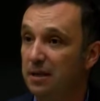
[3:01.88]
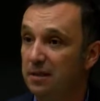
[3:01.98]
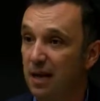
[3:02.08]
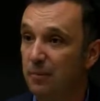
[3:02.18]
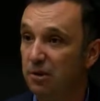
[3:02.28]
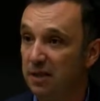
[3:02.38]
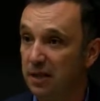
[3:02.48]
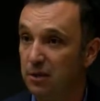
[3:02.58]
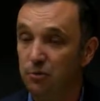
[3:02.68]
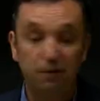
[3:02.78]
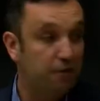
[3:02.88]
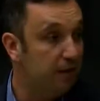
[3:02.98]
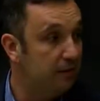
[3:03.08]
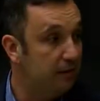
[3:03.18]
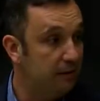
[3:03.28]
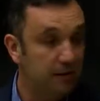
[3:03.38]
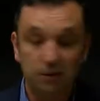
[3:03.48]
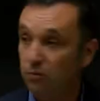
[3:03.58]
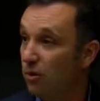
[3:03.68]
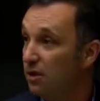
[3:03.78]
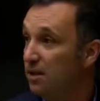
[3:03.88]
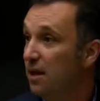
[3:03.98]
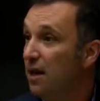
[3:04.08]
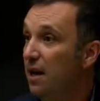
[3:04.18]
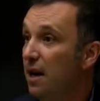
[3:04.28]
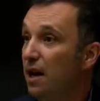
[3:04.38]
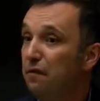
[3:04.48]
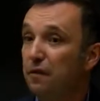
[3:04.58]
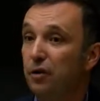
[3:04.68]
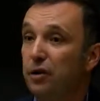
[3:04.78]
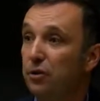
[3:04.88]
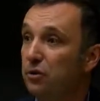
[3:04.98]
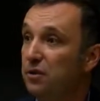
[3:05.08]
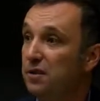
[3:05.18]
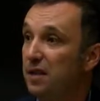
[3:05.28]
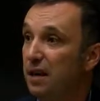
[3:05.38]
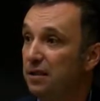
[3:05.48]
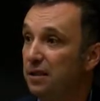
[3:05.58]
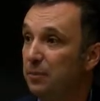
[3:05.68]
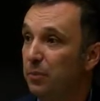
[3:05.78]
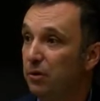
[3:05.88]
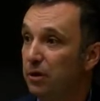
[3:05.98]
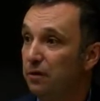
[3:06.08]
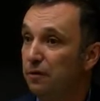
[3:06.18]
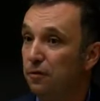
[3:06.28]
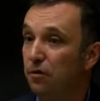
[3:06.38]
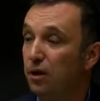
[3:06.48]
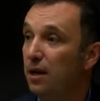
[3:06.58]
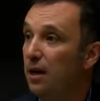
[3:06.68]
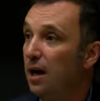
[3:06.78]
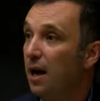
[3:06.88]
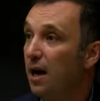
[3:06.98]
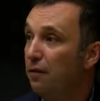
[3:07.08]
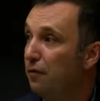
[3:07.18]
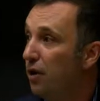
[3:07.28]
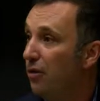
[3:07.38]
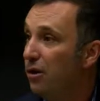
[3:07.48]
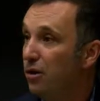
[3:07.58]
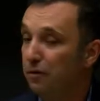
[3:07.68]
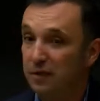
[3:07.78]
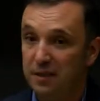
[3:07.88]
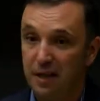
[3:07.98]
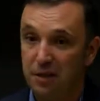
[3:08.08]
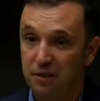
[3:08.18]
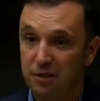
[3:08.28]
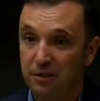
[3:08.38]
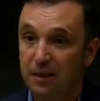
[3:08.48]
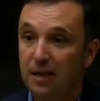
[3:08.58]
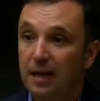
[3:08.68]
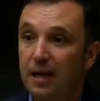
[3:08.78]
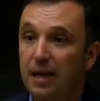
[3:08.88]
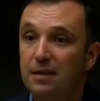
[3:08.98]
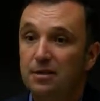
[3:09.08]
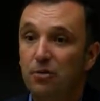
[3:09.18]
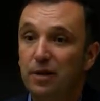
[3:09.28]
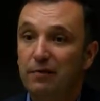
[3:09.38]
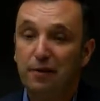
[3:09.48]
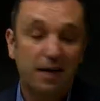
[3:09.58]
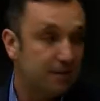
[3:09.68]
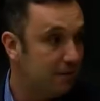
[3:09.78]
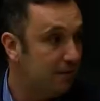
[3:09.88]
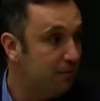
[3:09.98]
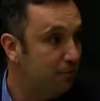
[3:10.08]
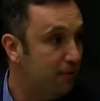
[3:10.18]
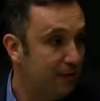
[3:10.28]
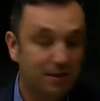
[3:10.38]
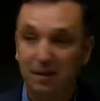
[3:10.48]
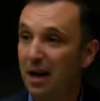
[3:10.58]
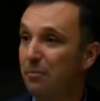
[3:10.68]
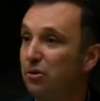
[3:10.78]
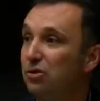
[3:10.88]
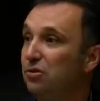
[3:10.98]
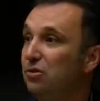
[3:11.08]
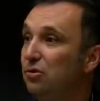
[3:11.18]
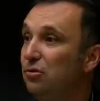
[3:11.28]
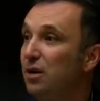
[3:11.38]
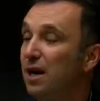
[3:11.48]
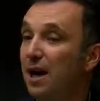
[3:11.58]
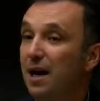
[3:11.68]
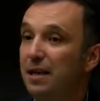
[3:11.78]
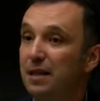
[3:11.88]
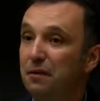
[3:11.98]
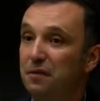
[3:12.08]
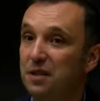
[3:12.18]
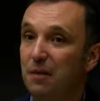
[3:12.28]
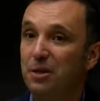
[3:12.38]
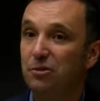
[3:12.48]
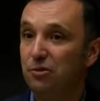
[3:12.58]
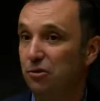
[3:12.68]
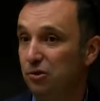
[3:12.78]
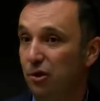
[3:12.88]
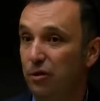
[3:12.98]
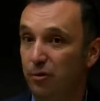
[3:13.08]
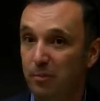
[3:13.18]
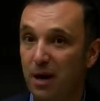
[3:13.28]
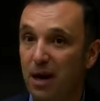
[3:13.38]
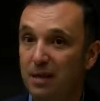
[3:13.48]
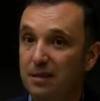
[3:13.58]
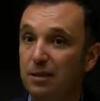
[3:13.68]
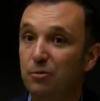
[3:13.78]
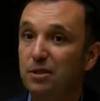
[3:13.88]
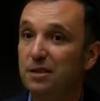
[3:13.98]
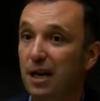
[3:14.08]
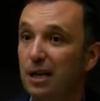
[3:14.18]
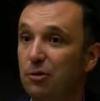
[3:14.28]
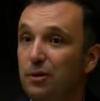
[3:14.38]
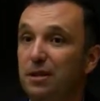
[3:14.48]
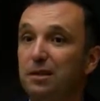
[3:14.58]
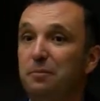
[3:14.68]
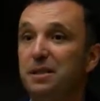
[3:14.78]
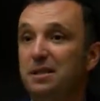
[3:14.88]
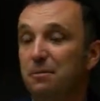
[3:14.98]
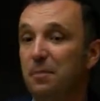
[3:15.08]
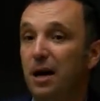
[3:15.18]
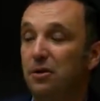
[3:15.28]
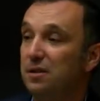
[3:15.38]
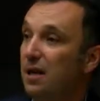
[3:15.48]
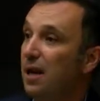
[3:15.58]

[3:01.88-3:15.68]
in simultaneous, we felt that this was a very good starting point for, uh, for our conversation. And so we've asked Professor Kanbur to uh, give some introductory remarks. He will tell you a little bit about